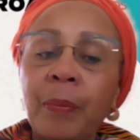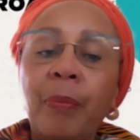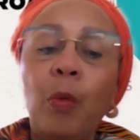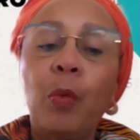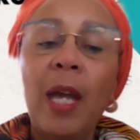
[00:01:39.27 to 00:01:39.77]

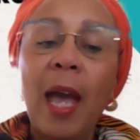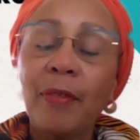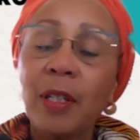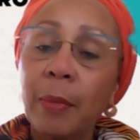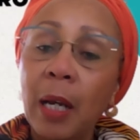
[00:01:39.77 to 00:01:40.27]
we
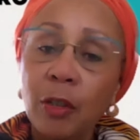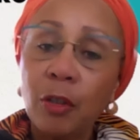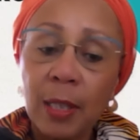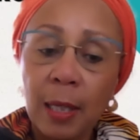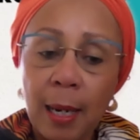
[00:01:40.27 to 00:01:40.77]
have some
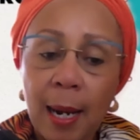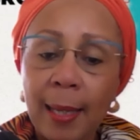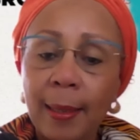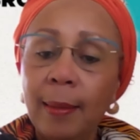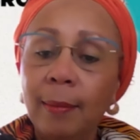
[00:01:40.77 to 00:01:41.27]
countries that are
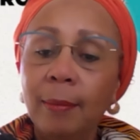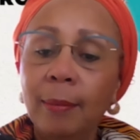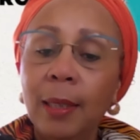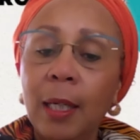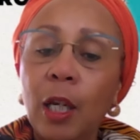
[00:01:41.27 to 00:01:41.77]
lagging.
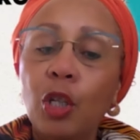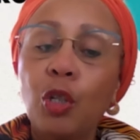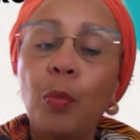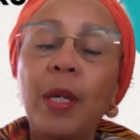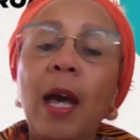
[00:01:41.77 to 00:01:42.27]

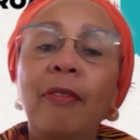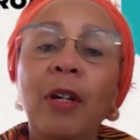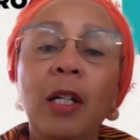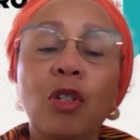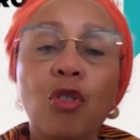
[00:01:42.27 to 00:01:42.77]
So we have
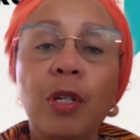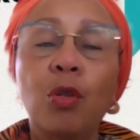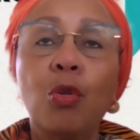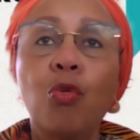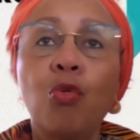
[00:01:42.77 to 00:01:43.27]

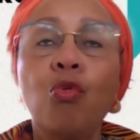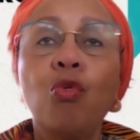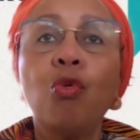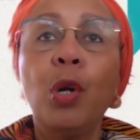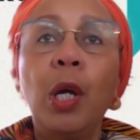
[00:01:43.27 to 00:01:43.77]
countries
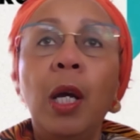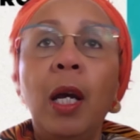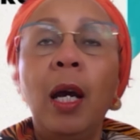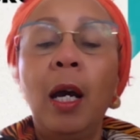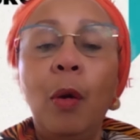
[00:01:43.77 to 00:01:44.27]
who,
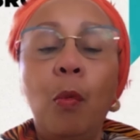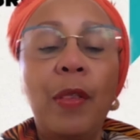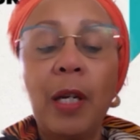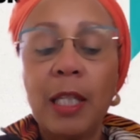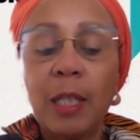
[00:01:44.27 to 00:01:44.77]
uh,
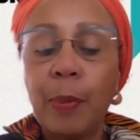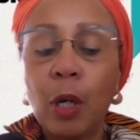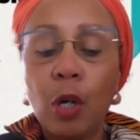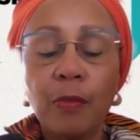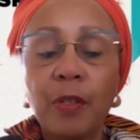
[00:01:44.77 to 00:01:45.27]
whether it's
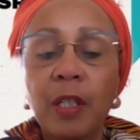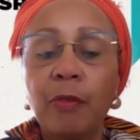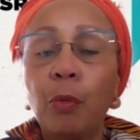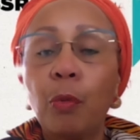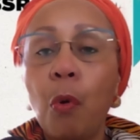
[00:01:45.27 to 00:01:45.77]
because of
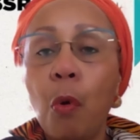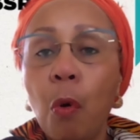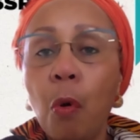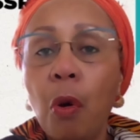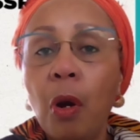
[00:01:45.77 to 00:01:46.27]
civil
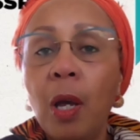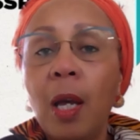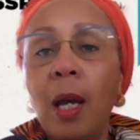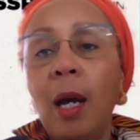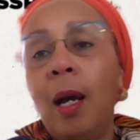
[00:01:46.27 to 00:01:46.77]
war,
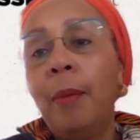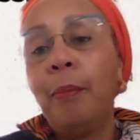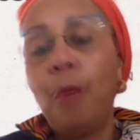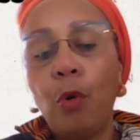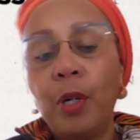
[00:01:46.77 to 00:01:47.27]

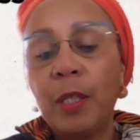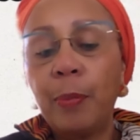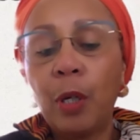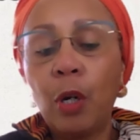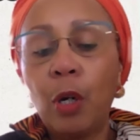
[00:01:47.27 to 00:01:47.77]
um, or it's
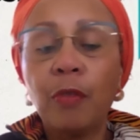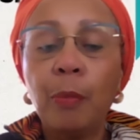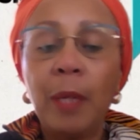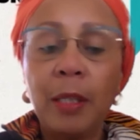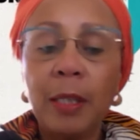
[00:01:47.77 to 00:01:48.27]
because of
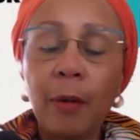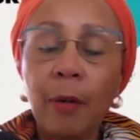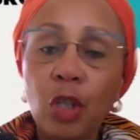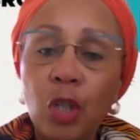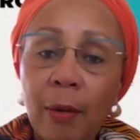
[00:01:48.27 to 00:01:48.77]

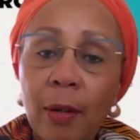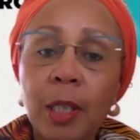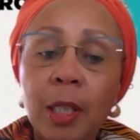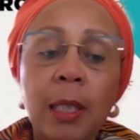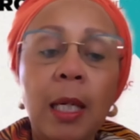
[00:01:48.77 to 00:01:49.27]
humanitarian
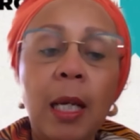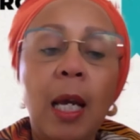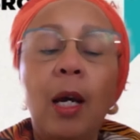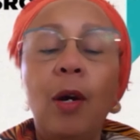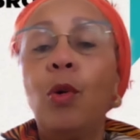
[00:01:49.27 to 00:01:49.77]
challenges,
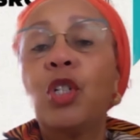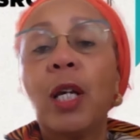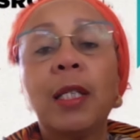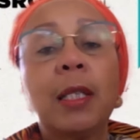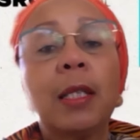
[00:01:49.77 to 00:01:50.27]
or
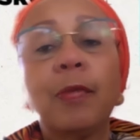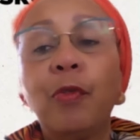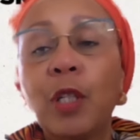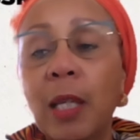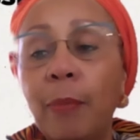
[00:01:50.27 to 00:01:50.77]
just
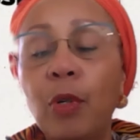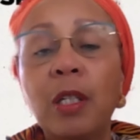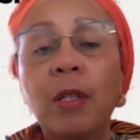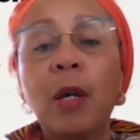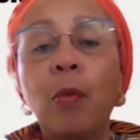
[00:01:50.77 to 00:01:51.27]
for some
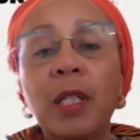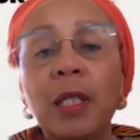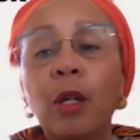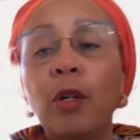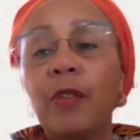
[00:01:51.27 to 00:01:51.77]
reason there
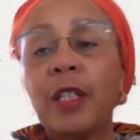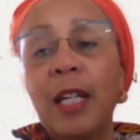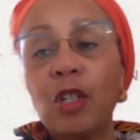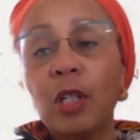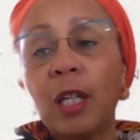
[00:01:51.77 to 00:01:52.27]
wasn't a lot of
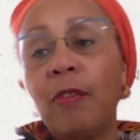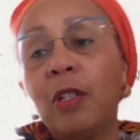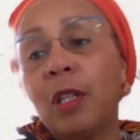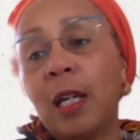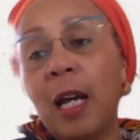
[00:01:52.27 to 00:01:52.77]
attention
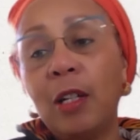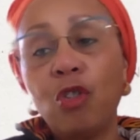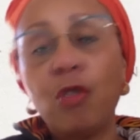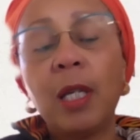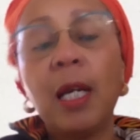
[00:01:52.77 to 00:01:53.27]
given to the
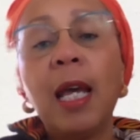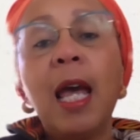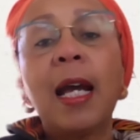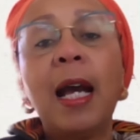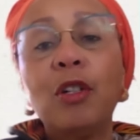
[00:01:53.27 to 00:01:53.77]
country.
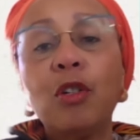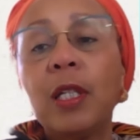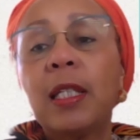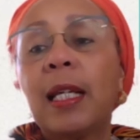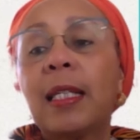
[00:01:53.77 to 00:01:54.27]

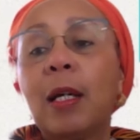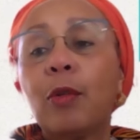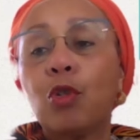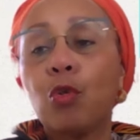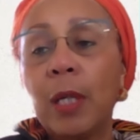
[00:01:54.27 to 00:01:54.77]
Countries like
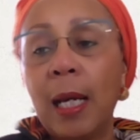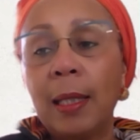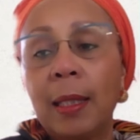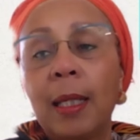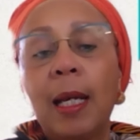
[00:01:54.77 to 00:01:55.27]
South
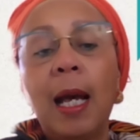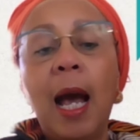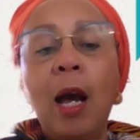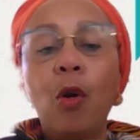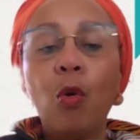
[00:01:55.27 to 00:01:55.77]
Sudan,
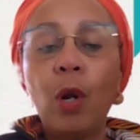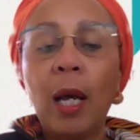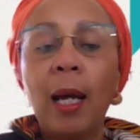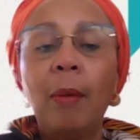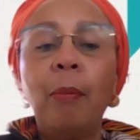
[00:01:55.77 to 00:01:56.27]

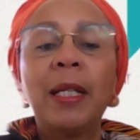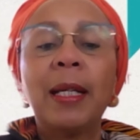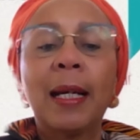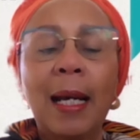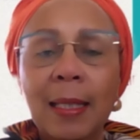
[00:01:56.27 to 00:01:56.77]
Angola,
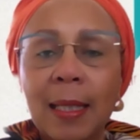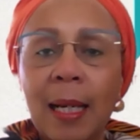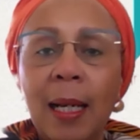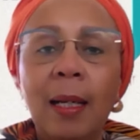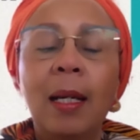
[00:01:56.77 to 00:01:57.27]

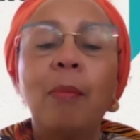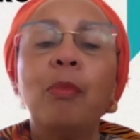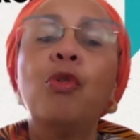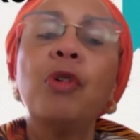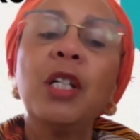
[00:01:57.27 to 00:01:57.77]
Madagascar,
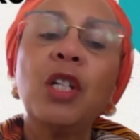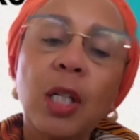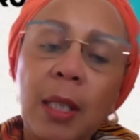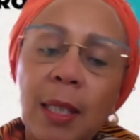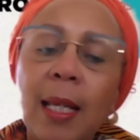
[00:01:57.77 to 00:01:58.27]

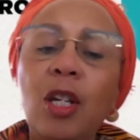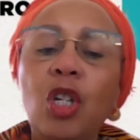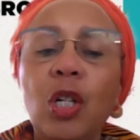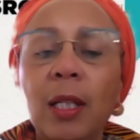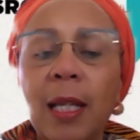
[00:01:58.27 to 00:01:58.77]
Mauritius,
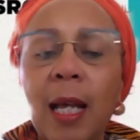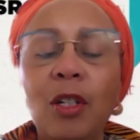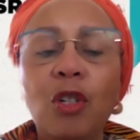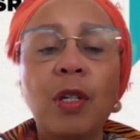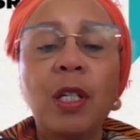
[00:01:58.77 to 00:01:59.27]
Seychelles,
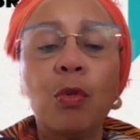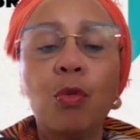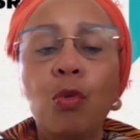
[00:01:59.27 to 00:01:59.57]
countries who,